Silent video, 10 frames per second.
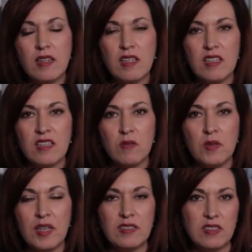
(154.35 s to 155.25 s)
the
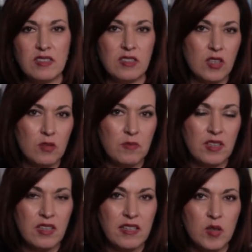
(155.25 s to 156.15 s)
race is still open.
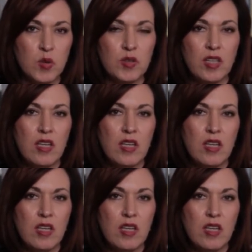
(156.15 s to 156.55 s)
I don't,